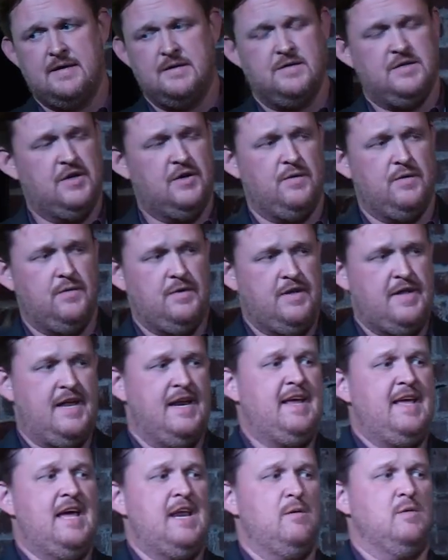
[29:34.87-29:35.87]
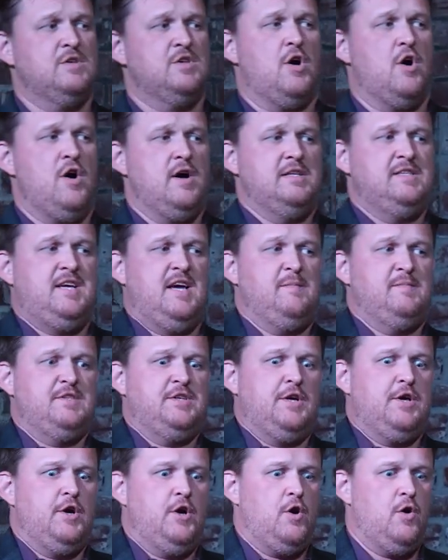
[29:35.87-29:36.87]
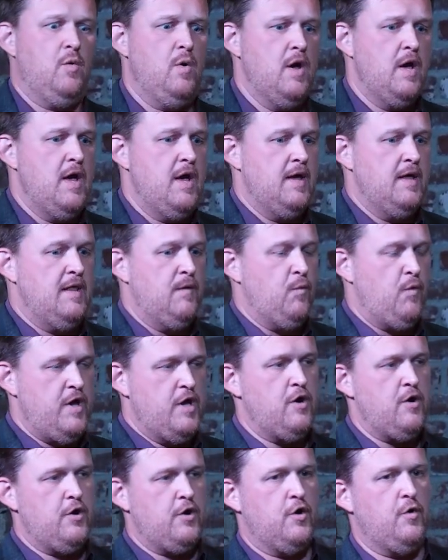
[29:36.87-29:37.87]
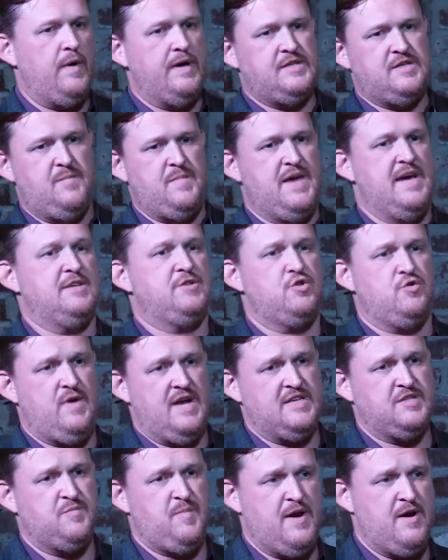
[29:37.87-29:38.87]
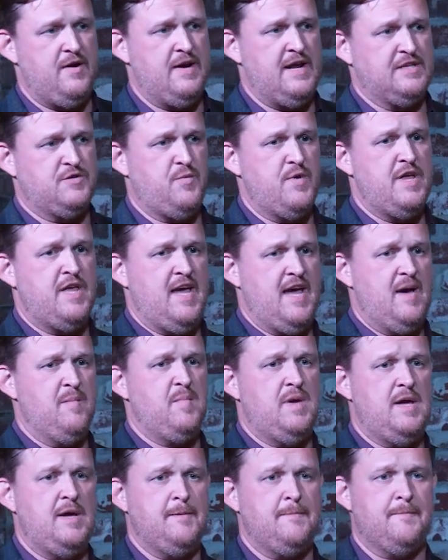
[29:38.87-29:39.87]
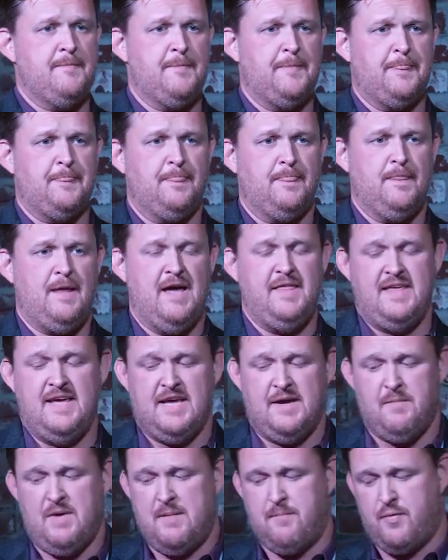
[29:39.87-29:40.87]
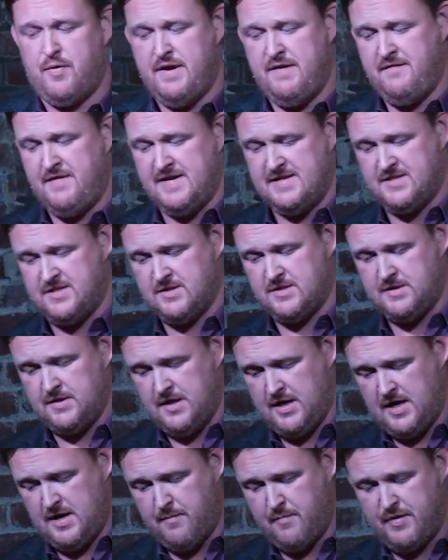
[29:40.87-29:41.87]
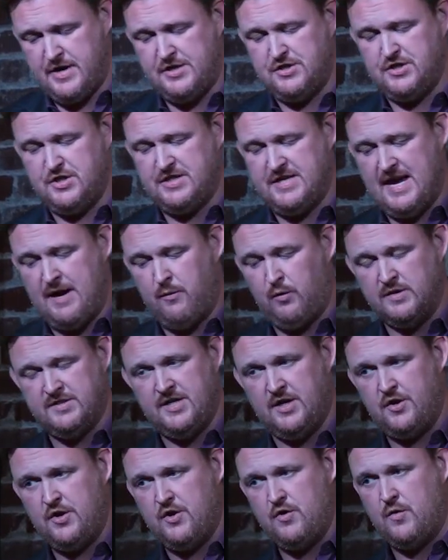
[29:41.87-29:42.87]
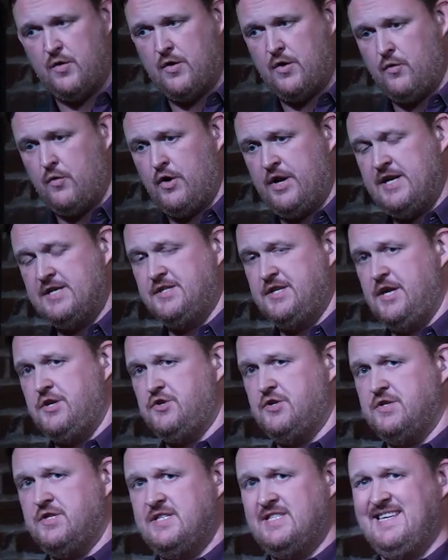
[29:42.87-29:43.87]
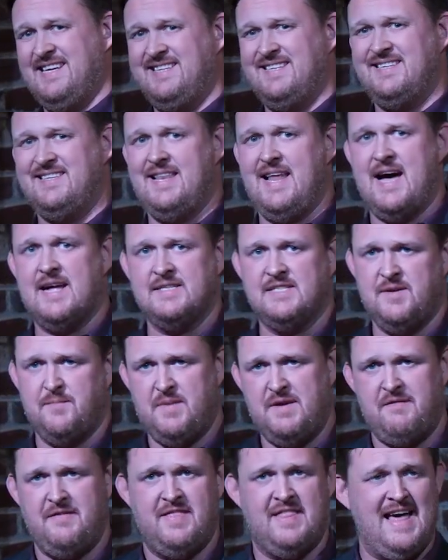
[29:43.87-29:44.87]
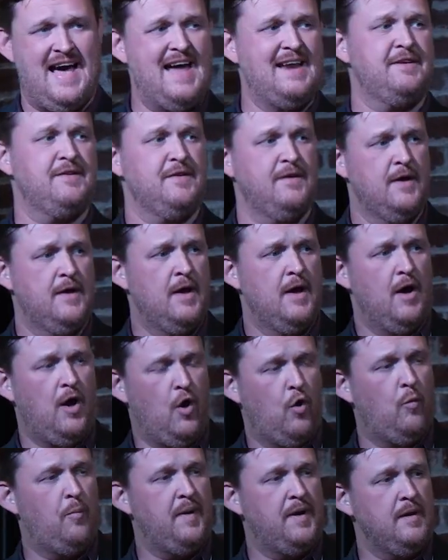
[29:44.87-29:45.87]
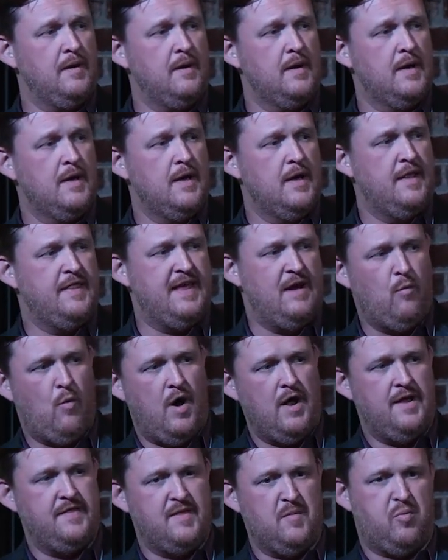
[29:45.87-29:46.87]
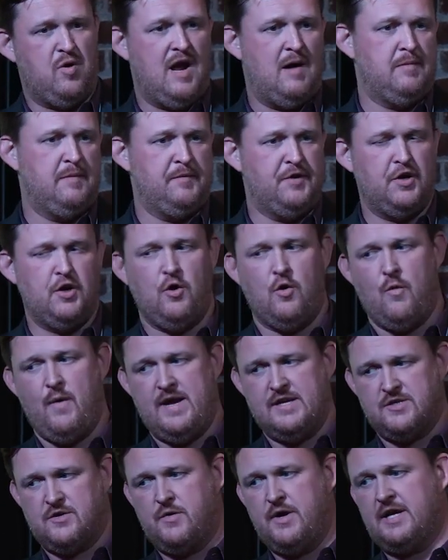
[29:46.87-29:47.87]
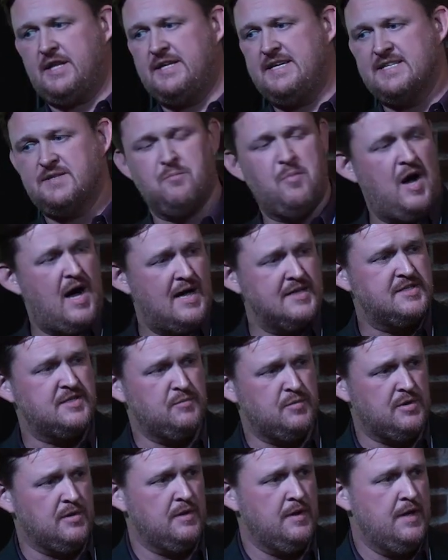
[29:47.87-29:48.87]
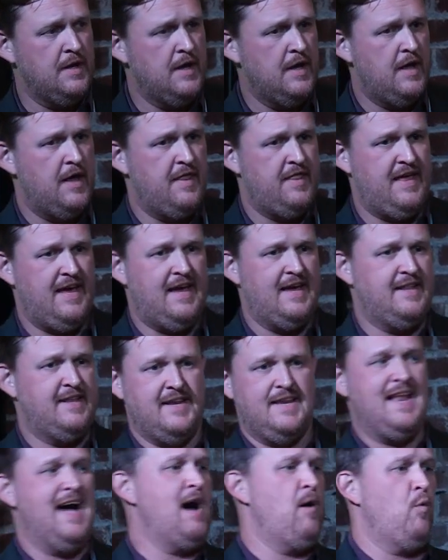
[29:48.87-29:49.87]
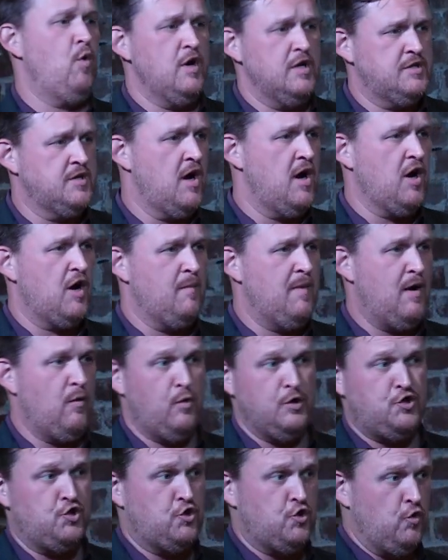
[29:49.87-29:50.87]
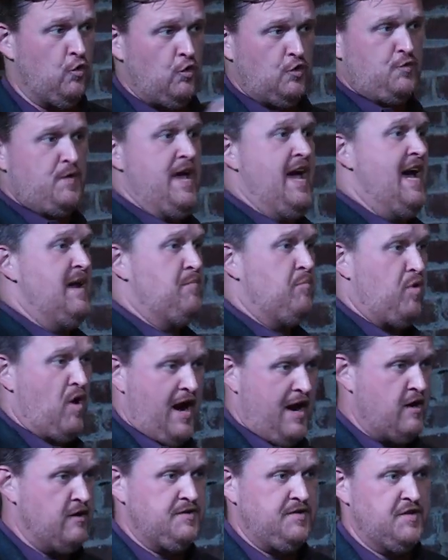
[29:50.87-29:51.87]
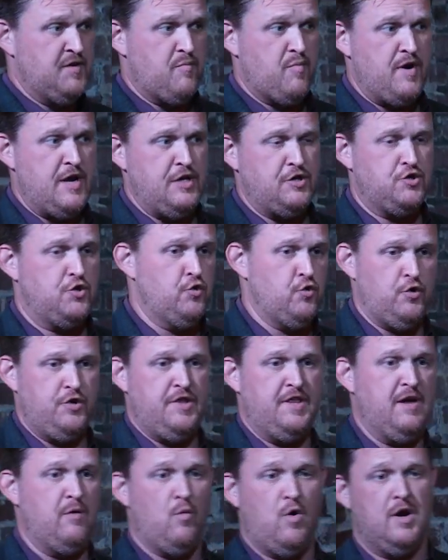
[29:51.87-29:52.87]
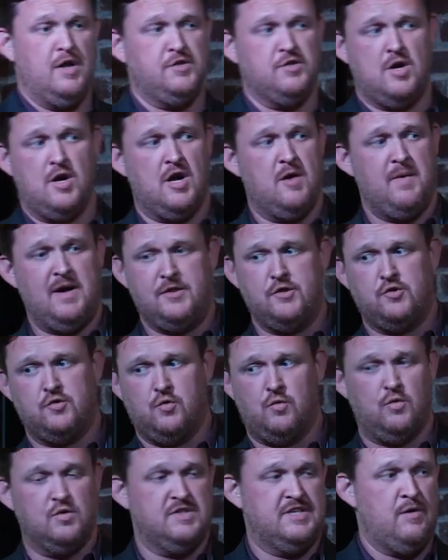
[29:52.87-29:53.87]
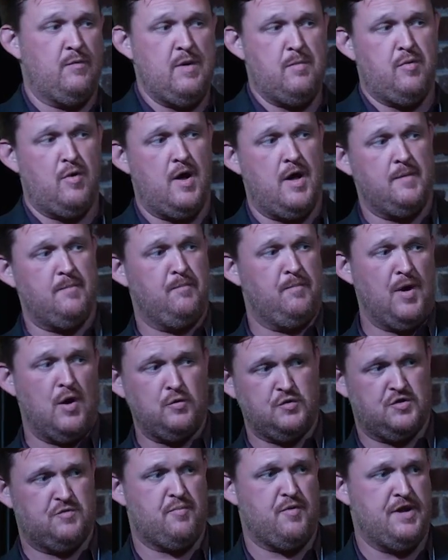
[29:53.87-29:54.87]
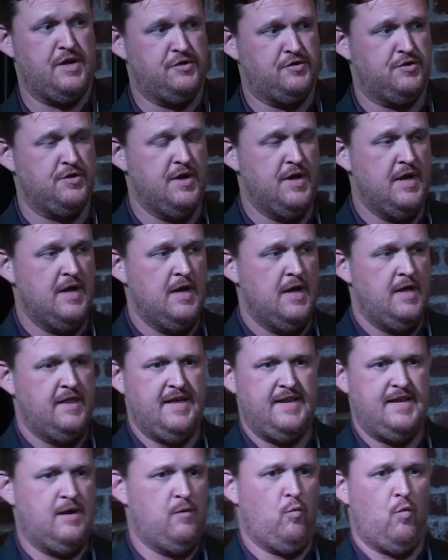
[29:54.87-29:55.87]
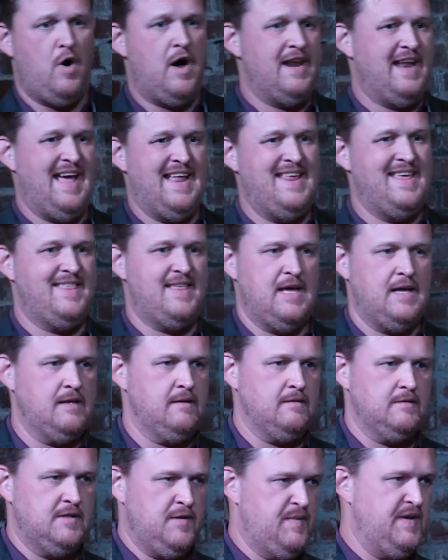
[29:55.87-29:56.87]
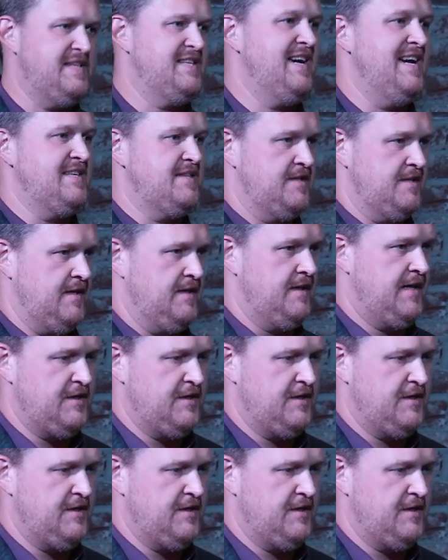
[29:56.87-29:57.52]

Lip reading: So yet again, it was our attempt to go, we are going to be as transparent as we can be. I think in my previous breaches, I will tell you, our organizations tended not to be that open. They wanted the problem to go away as quickly as possible. They did not want to talk about which tools we had prior to the breach, nor did they want to talk about the tools that we brought post-breach. They didn't want anything to be tested.